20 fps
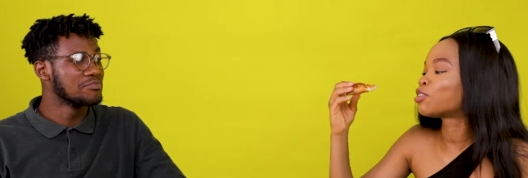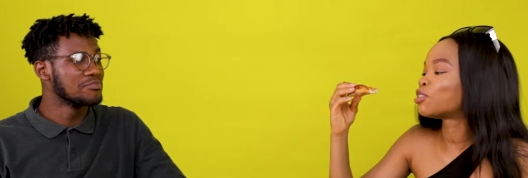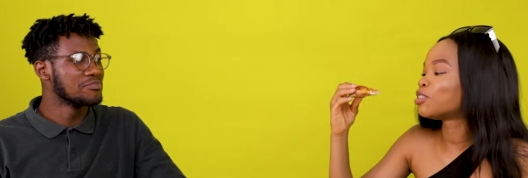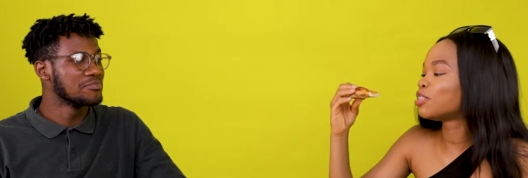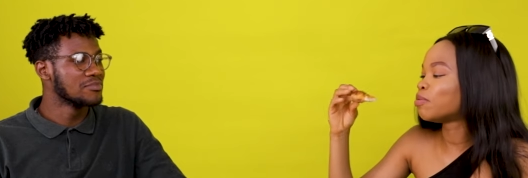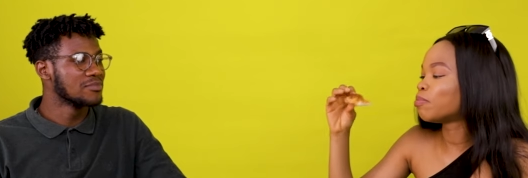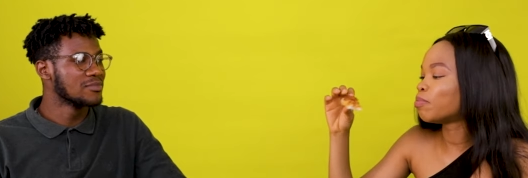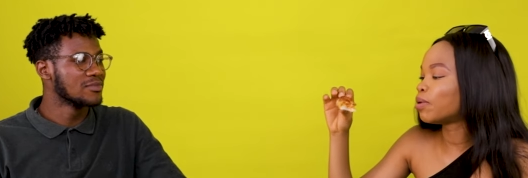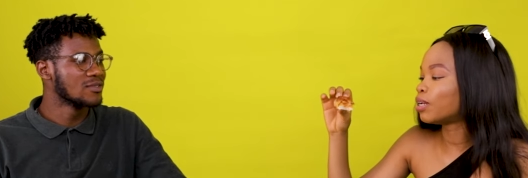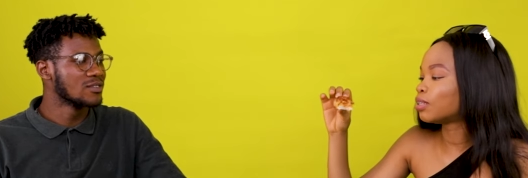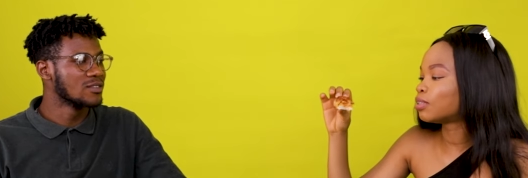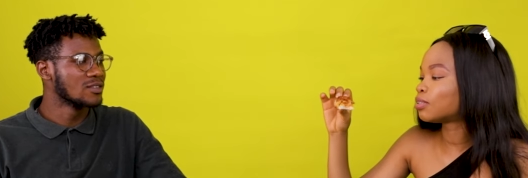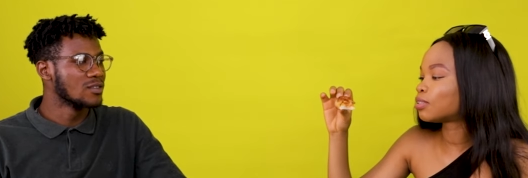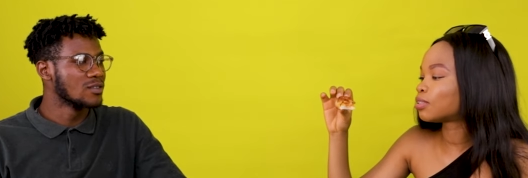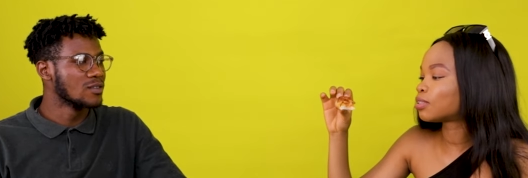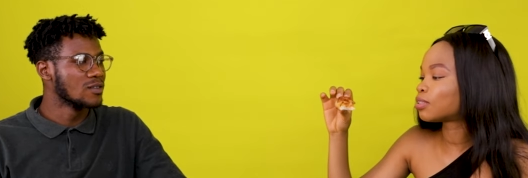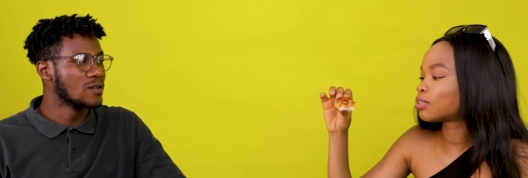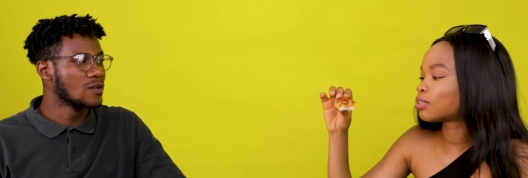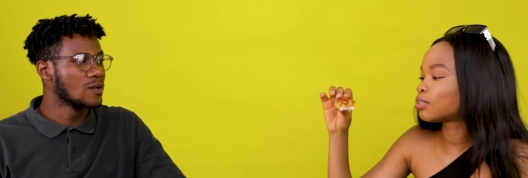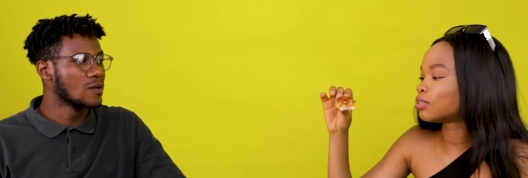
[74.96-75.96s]
Speaker 1: actually met
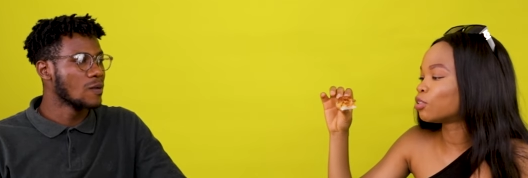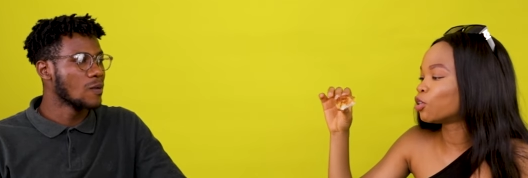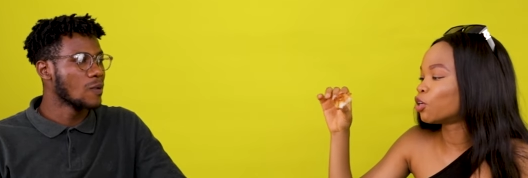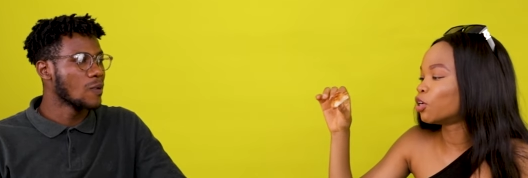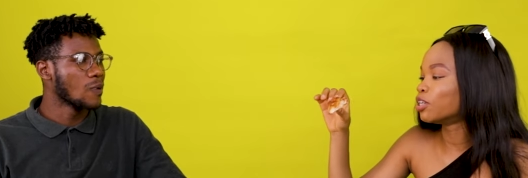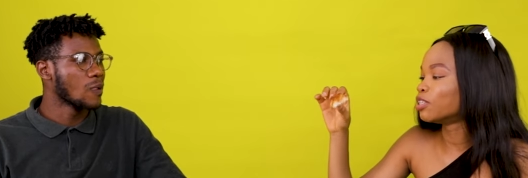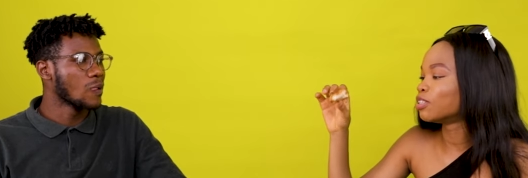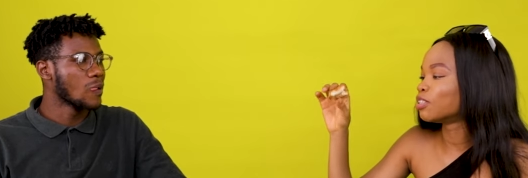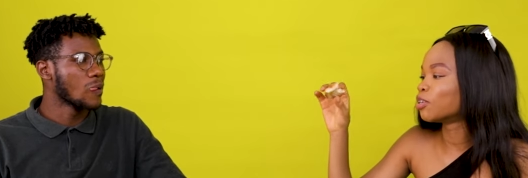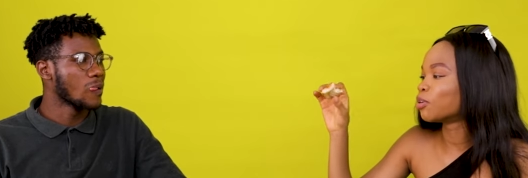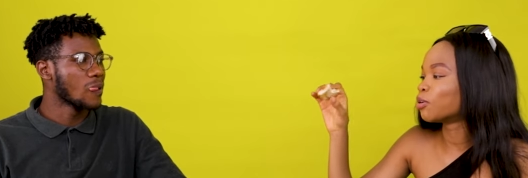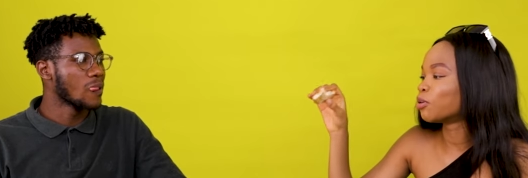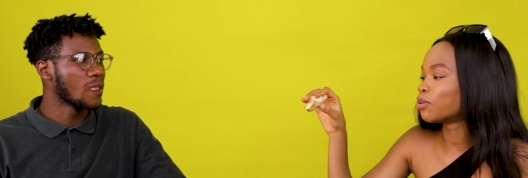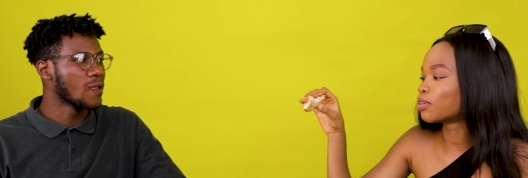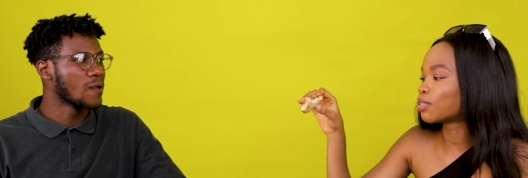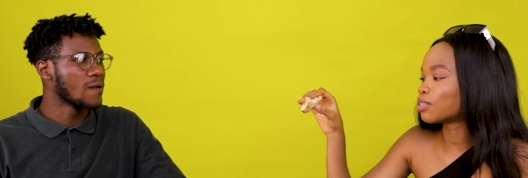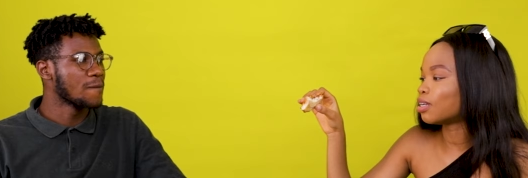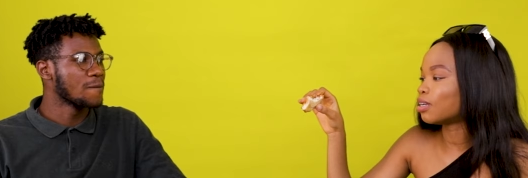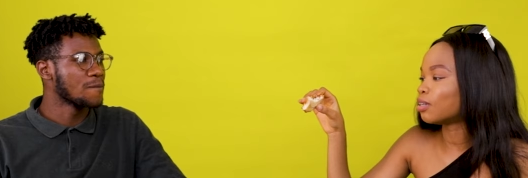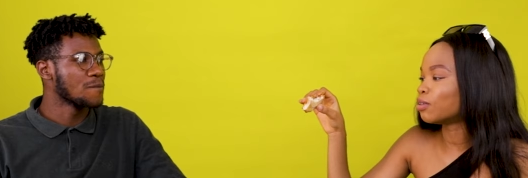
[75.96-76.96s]
during the
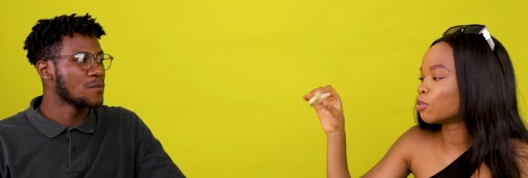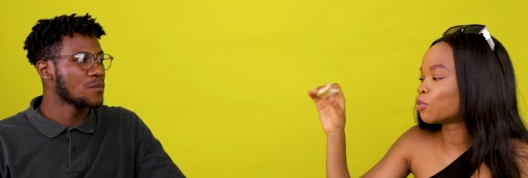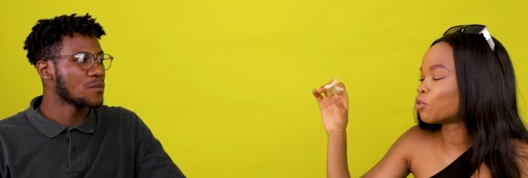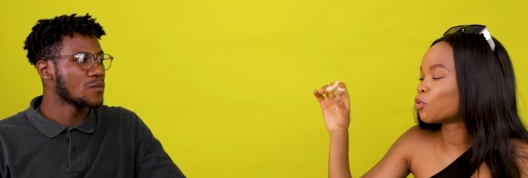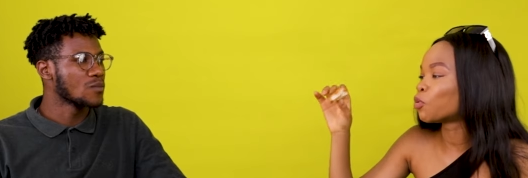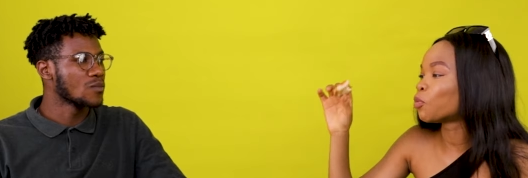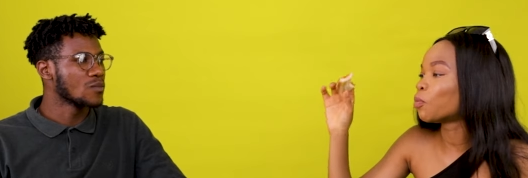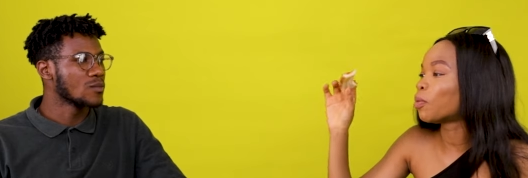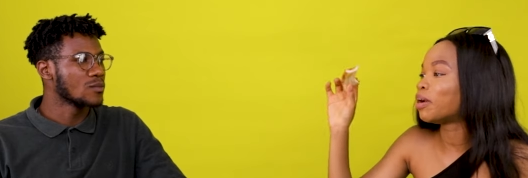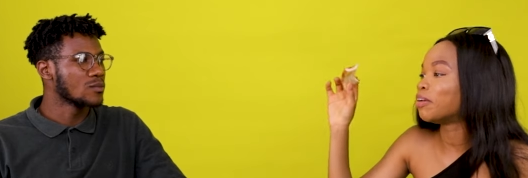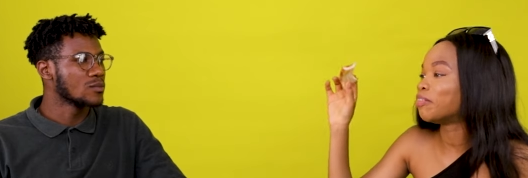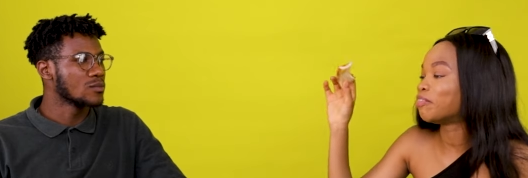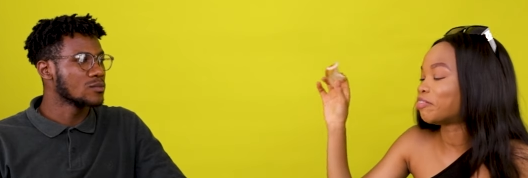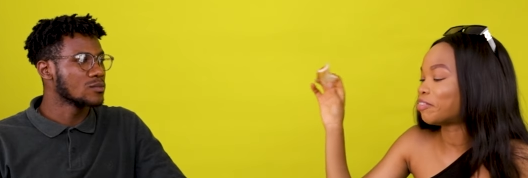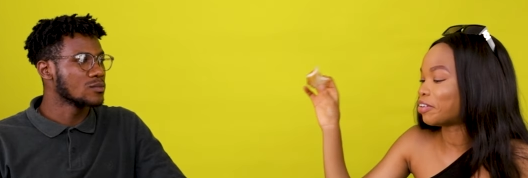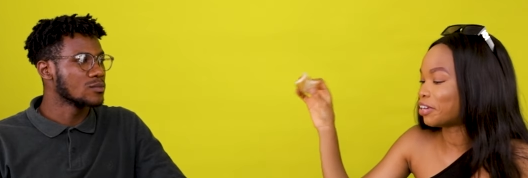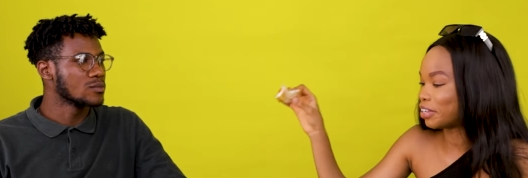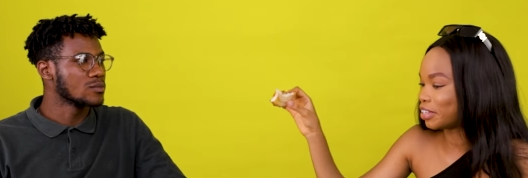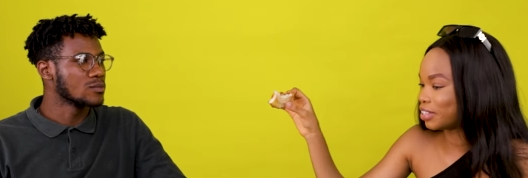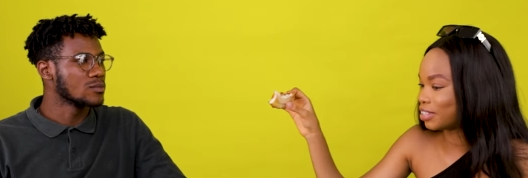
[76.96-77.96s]
lockdown through my
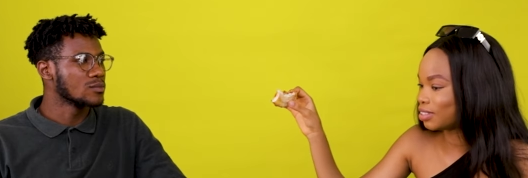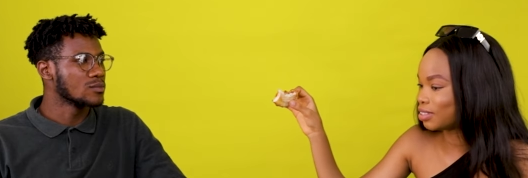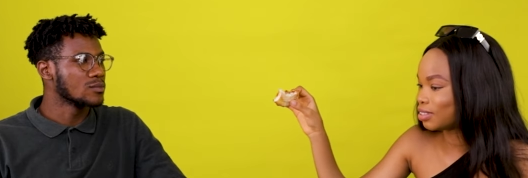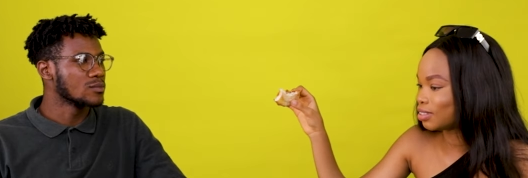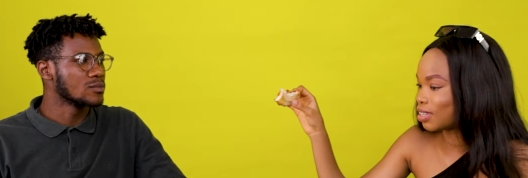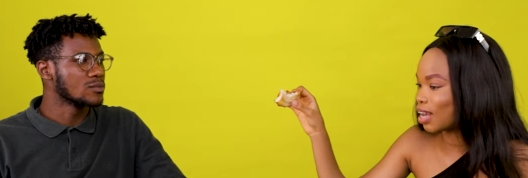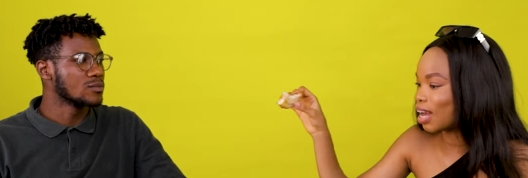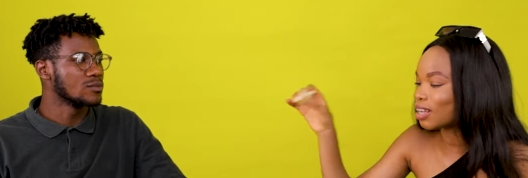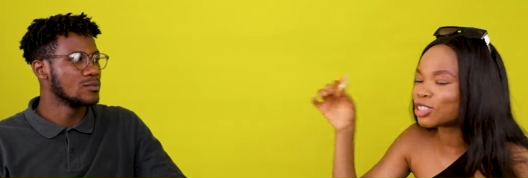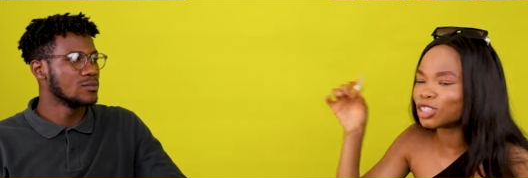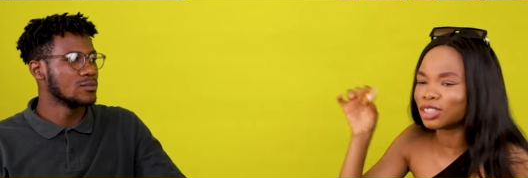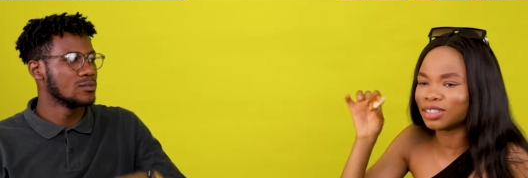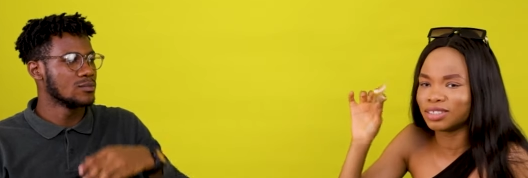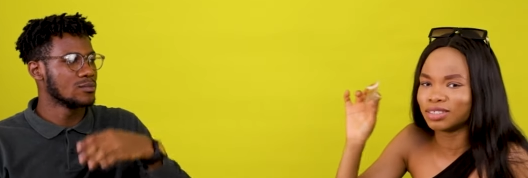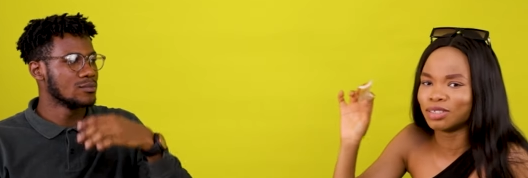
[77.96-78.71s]
friend. I actually